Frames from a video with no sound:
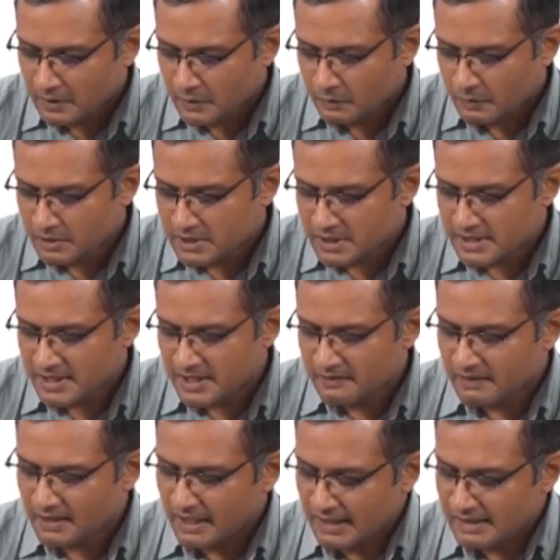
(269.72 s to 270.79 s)
which is
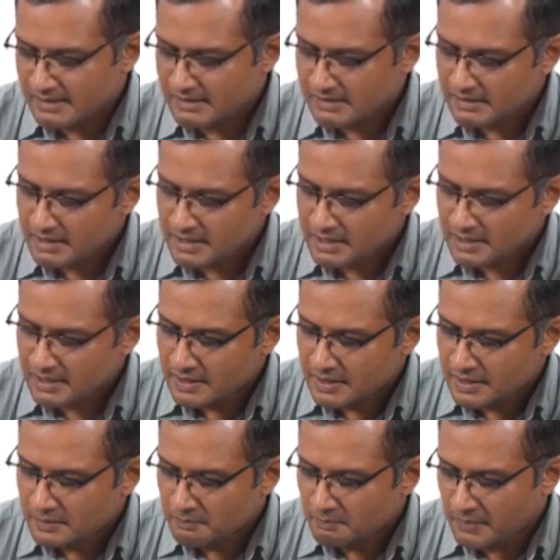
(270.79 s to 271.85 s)
given as
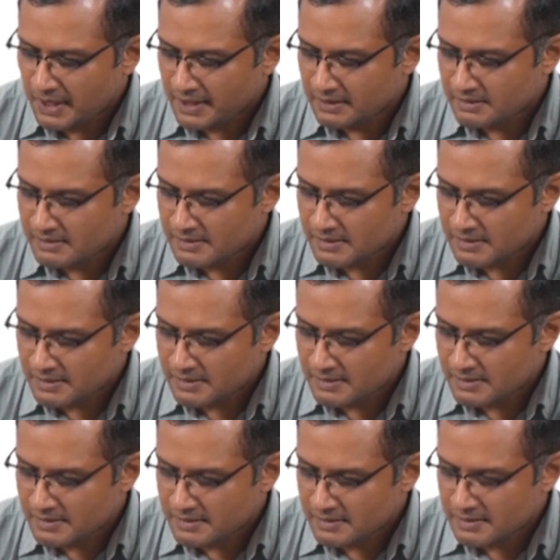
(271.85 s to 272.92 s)
minus
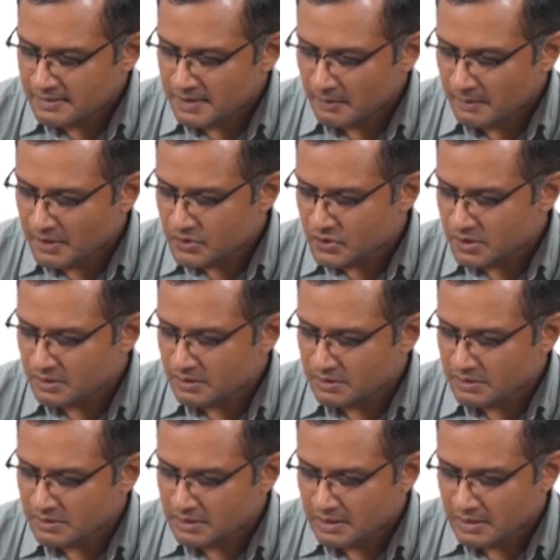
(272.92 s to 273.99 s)

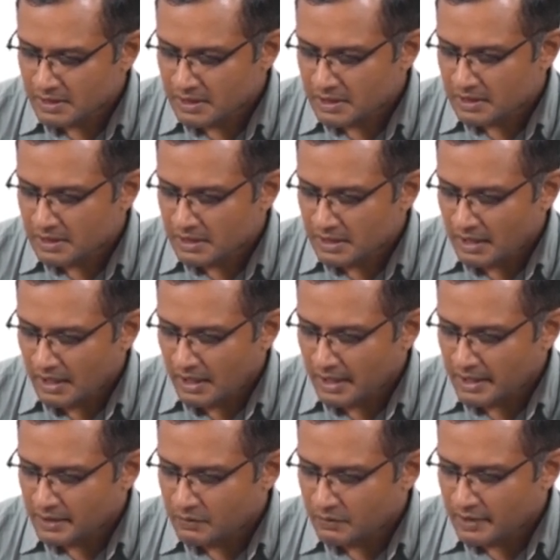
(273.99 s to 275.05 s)
summation
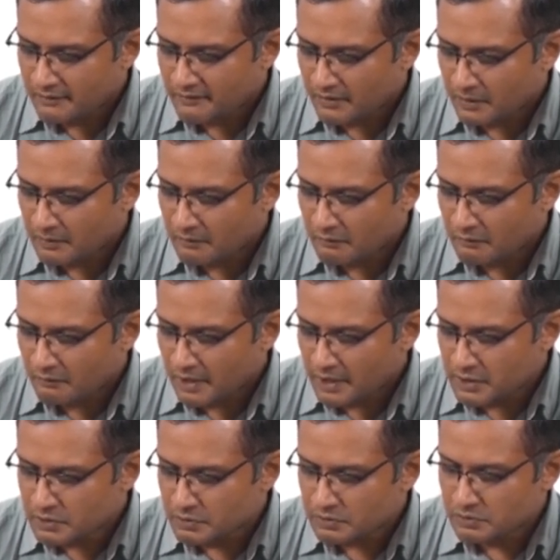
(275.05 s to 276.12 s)
I going from
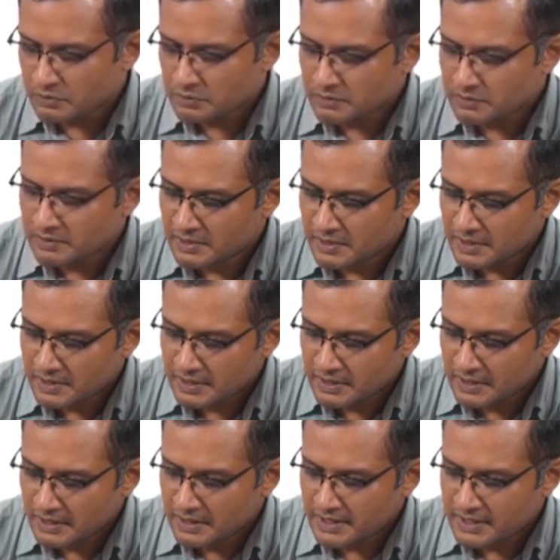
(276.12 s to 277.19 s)
1 to
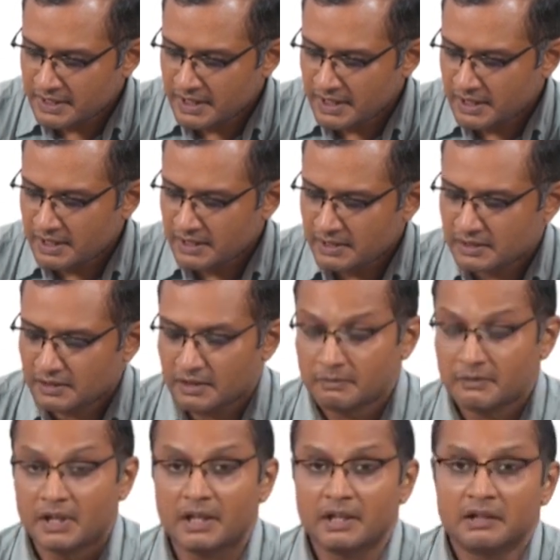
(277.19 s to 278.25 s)
t. I
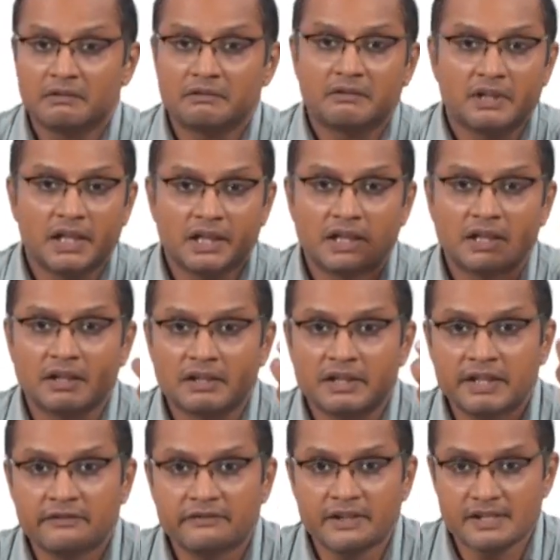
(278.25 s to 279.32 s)
am taking a
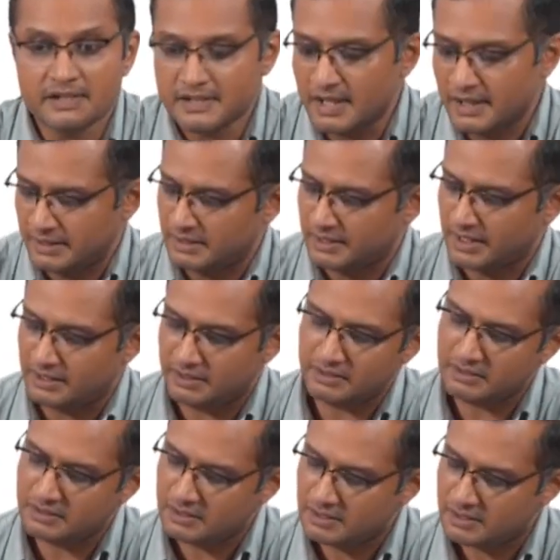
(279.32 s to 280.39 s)
t phase die again,
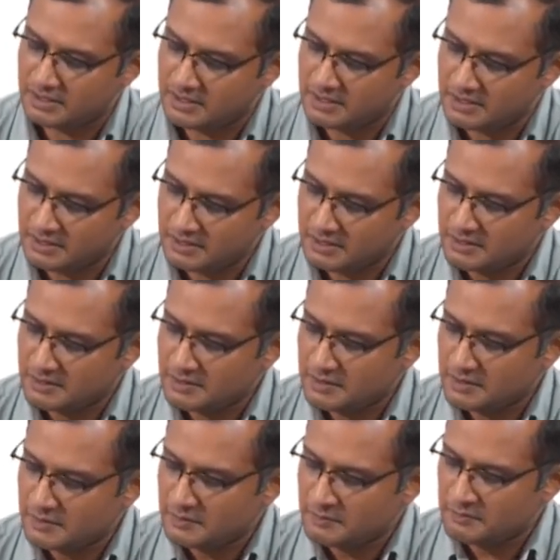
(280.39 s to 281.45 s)

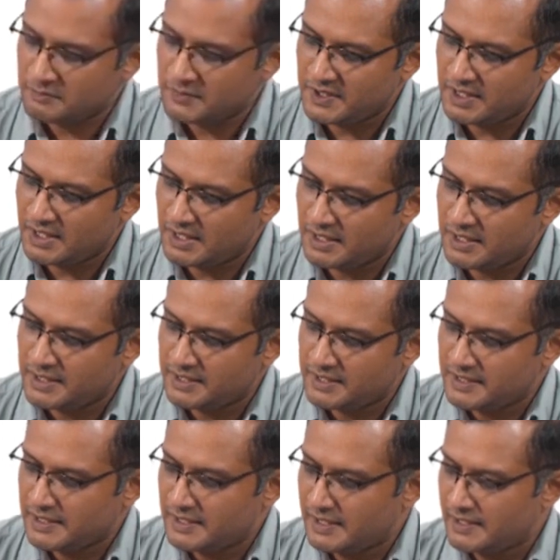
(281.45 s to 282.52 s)
pi
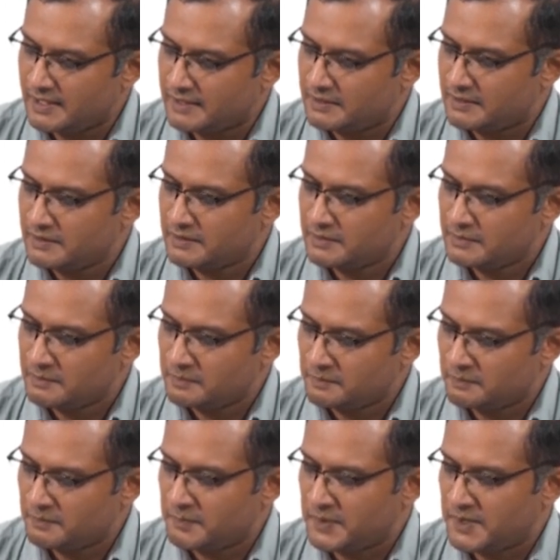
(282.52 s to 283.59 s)
ln
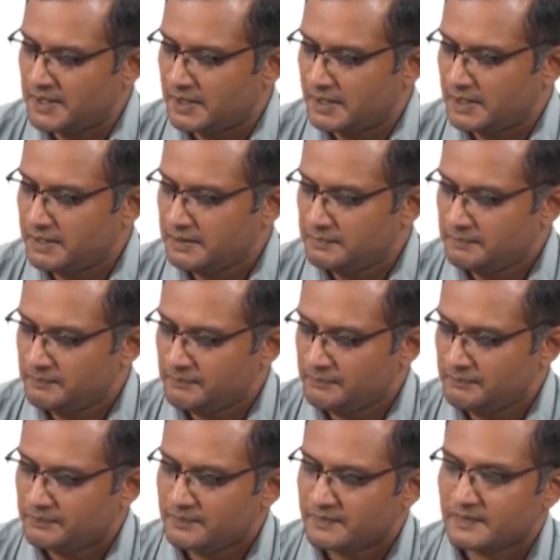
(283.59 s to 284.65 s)
pi
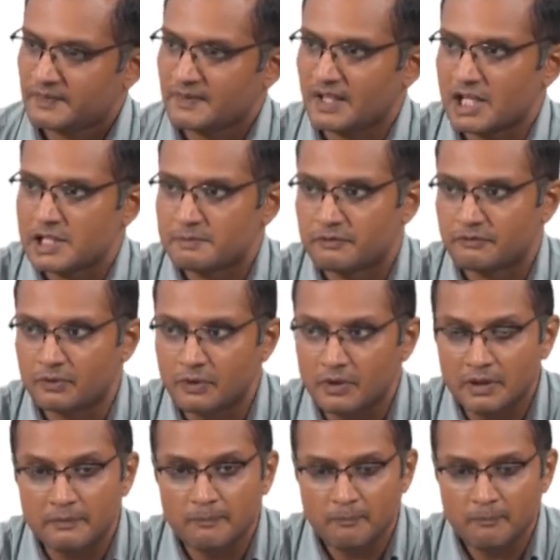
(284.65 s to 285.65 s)
as before,